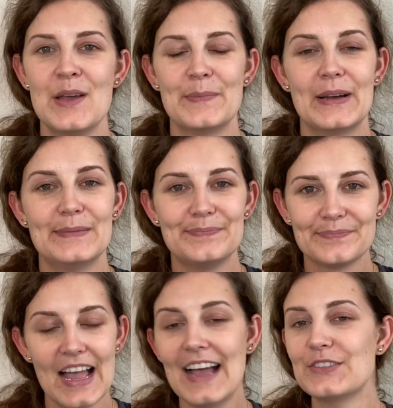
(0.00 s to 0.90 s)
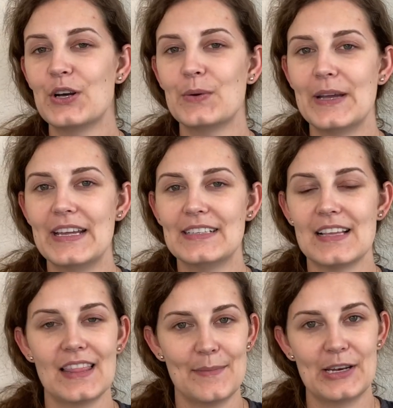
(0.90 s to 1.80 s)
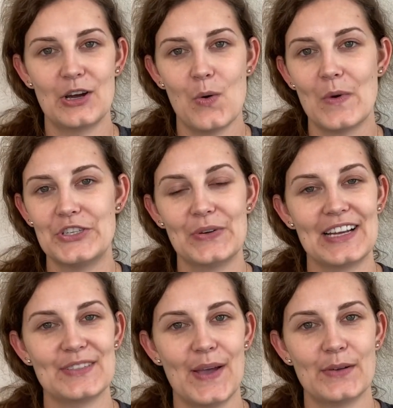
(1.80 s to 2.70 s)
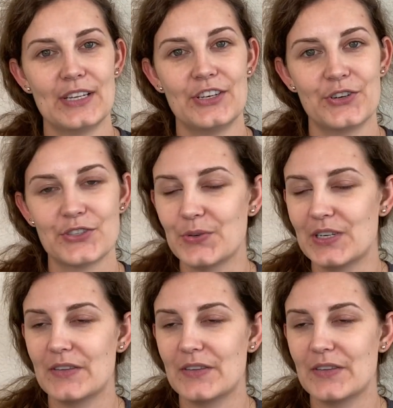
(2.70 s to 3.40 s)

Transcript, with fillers: But as always, let me know what you guys found in your stores.